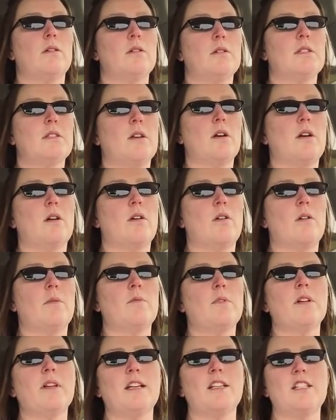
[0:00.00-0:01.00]
So
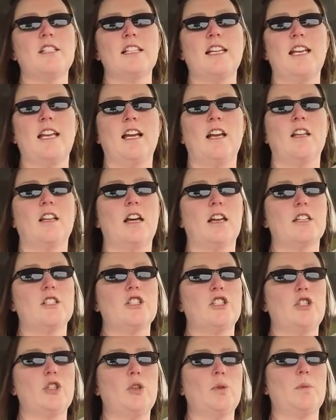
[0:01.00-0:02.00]
I'm really just eating a lot of
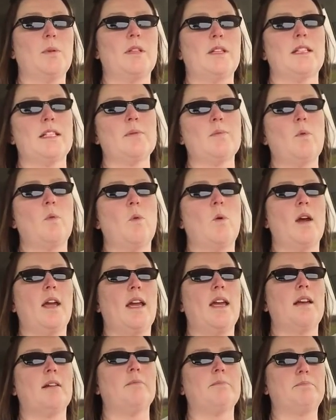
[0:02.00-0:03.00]
soup at this
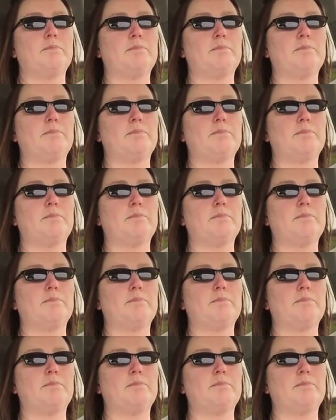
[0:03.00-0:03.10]
point.